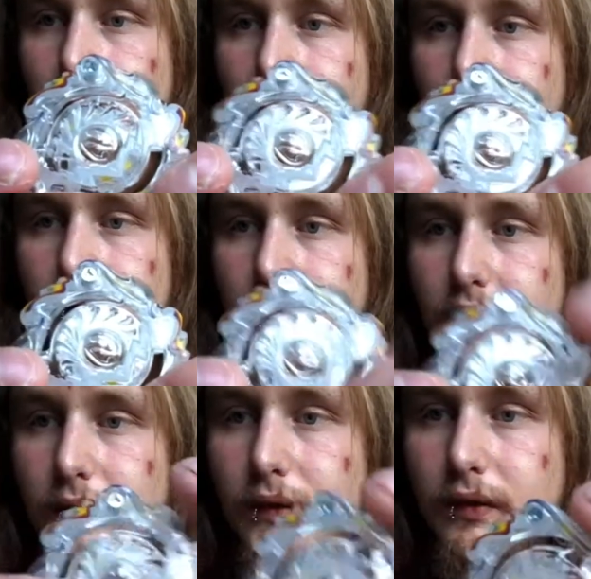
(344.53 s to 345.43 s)
one,
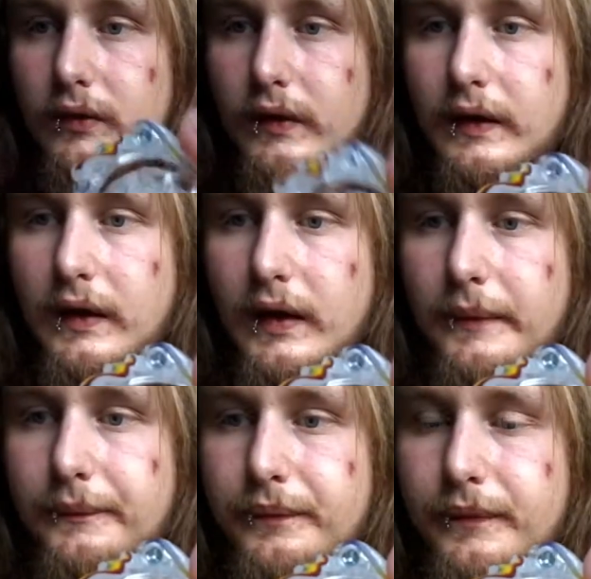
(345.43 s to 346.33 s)
two, three here.
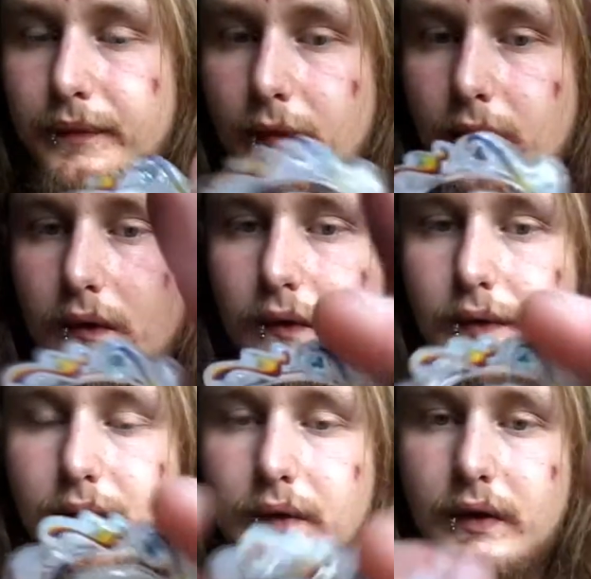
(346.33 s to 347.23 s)

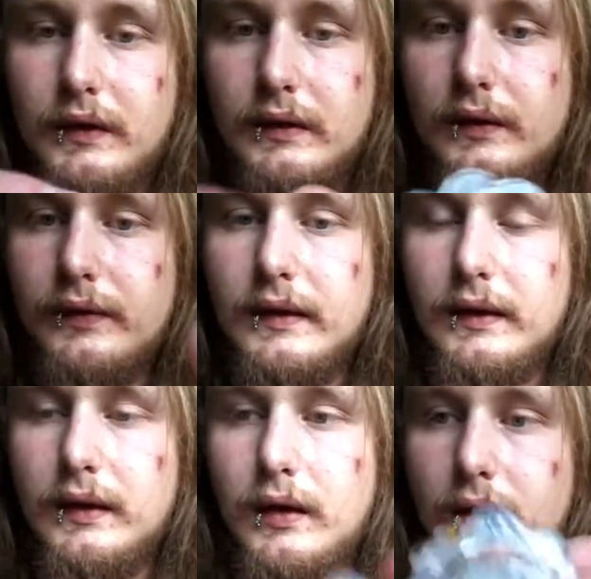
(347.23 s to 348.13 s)
Well, this is
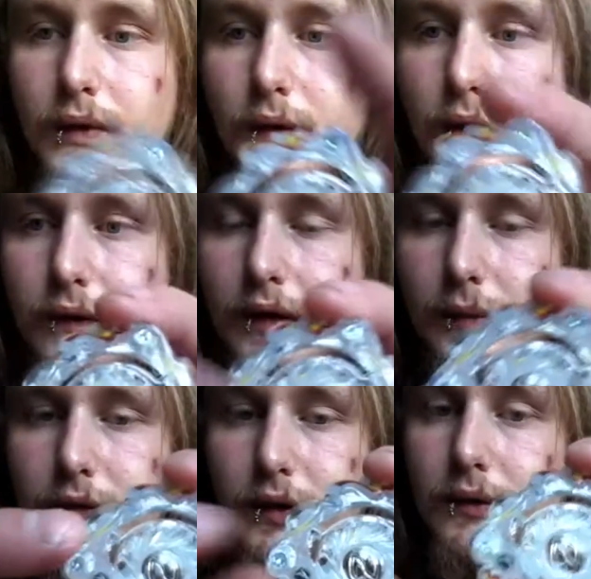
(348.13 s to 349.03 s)
obviously Nova
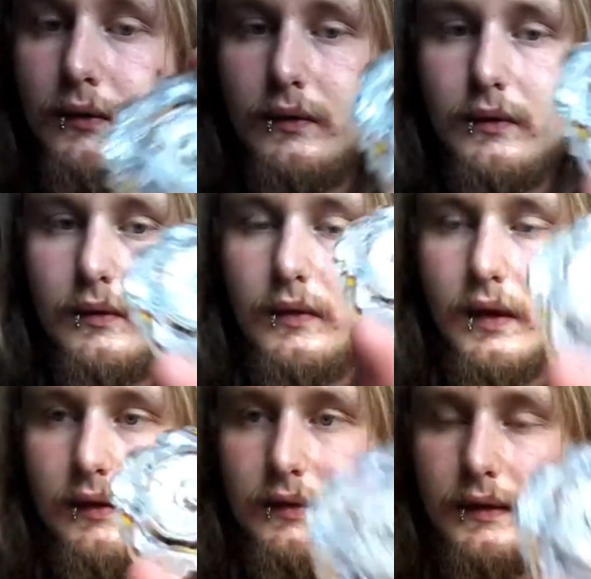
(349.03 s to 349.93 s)
Neptune.
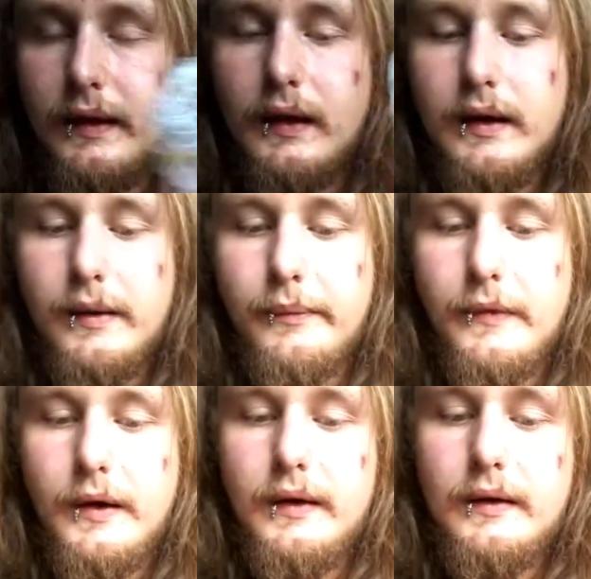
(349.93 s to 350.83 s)
That's the that.
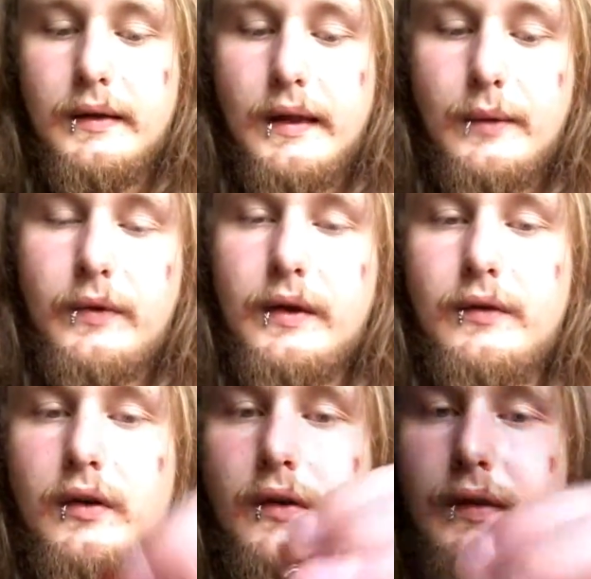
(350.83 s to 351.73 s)
Then we
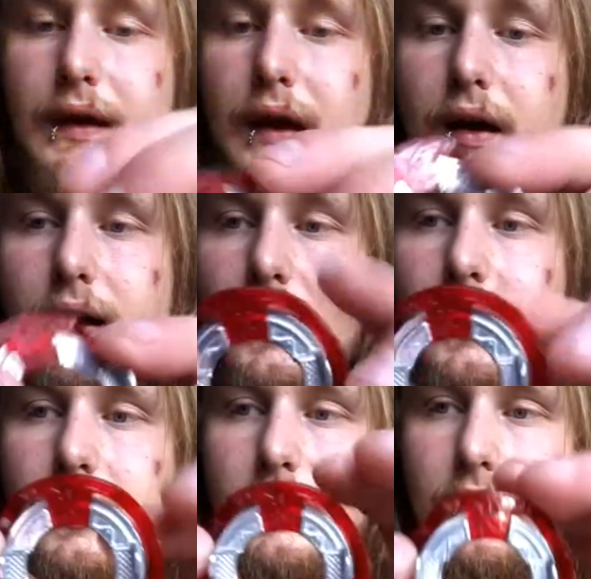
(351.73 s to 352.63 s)
have got the
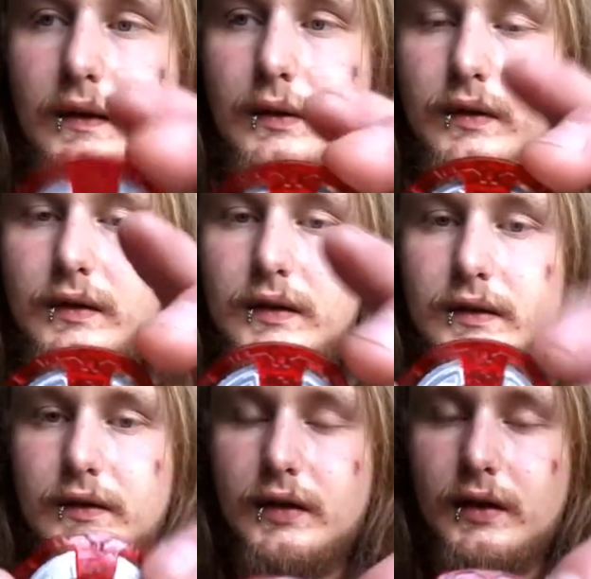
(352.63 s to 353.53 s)
disc, which
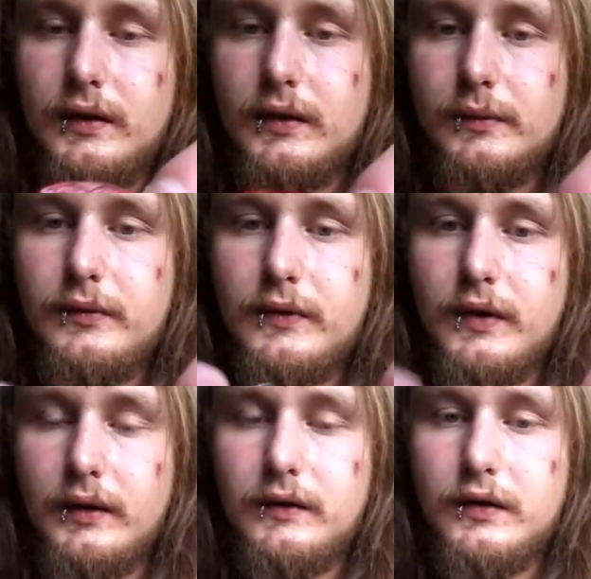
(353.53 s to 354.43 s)
is Jack. I'm
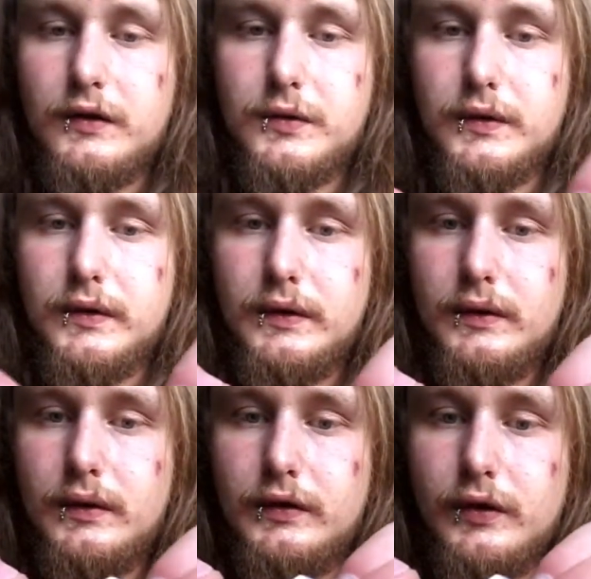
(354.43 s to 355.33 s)
not entirely sure,
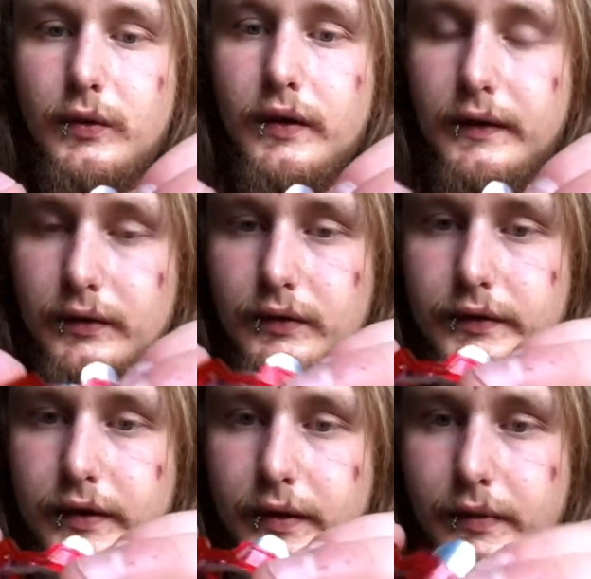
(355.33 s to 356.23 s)
sure why it's called
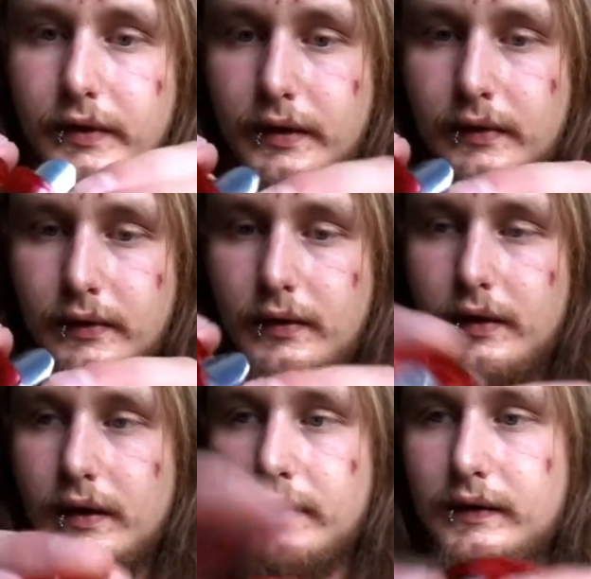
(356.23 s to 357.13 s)
Jack, but as
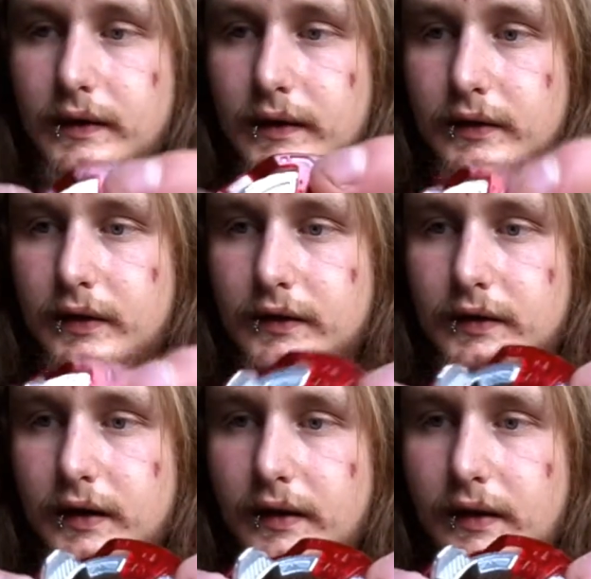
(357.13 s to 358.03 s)
you can see, it's got a
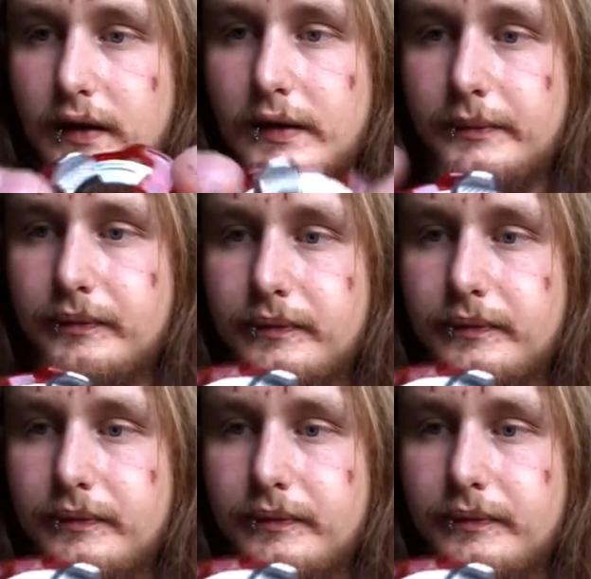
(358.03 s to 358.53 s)
J there.